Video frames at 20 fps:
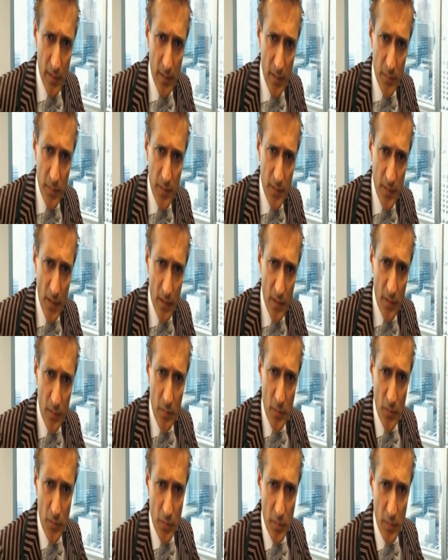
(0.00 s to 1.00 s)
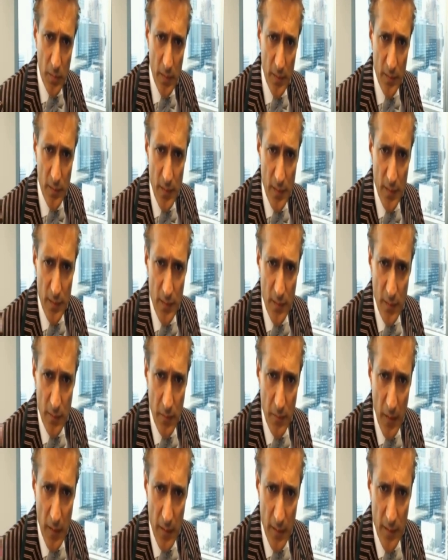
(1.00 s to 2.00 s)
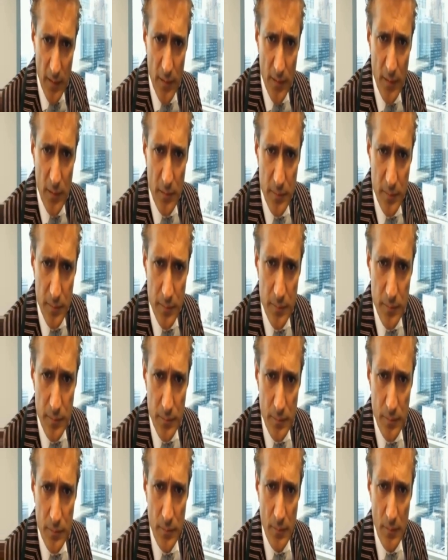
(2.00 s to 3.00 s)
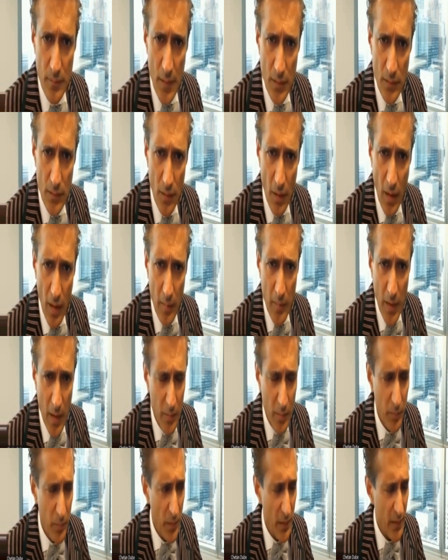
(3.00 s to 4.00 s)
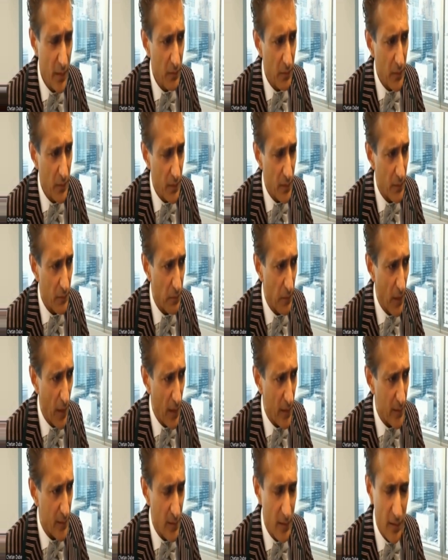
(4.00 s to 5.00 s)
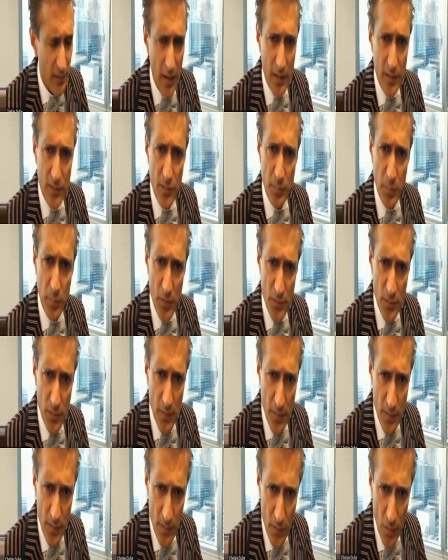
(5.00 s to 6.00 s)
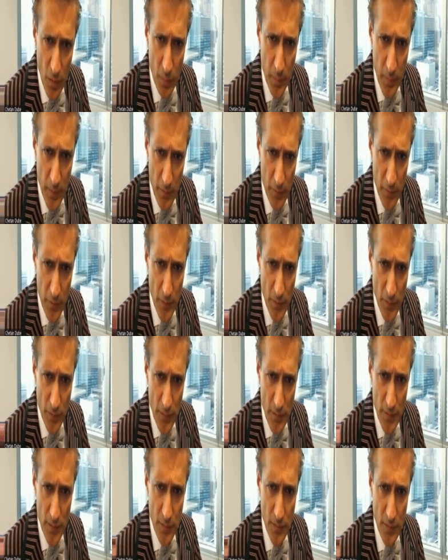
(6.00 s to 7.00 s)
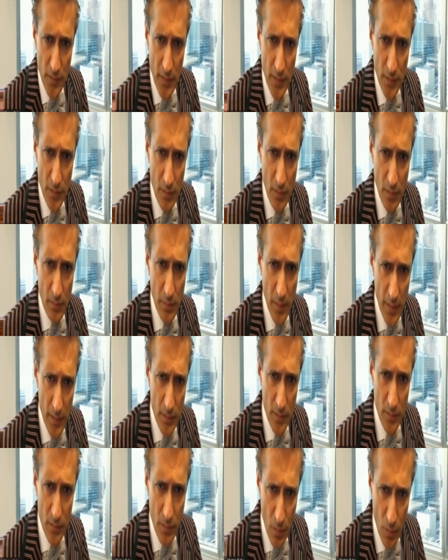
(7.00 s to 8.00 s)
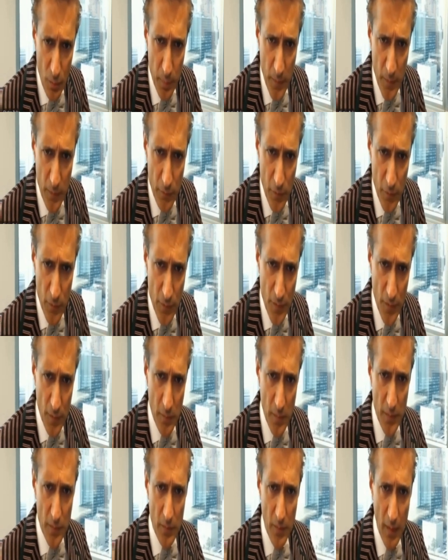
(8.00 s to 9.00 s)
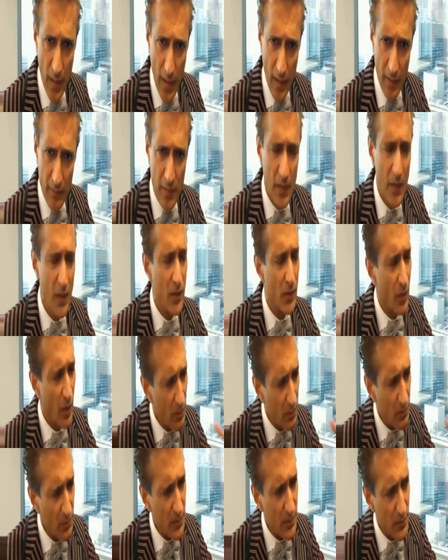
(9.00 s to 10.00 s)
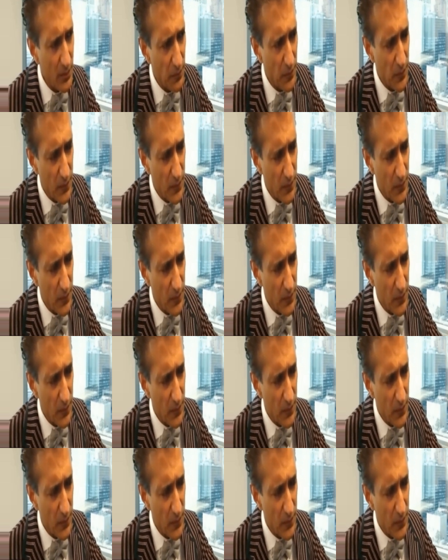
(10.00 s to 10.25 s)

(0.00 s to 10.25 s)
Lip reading: as we start to move towards East and Far East. So I'm a believer in the fact that not as opposed to a dystopian future, this could lead to a very utopian future where you have not only the